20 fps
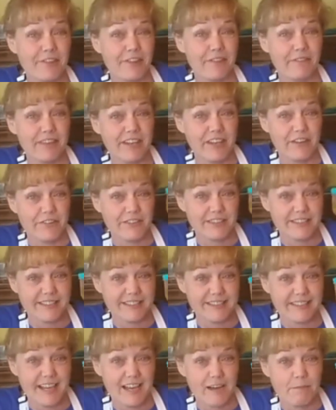video is this
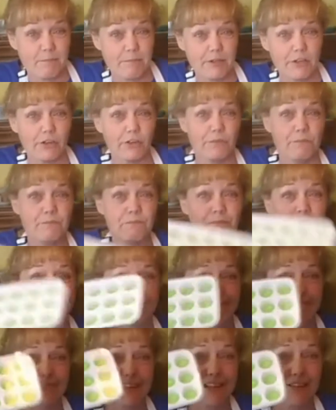compote
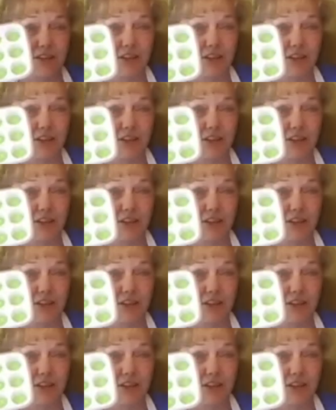is going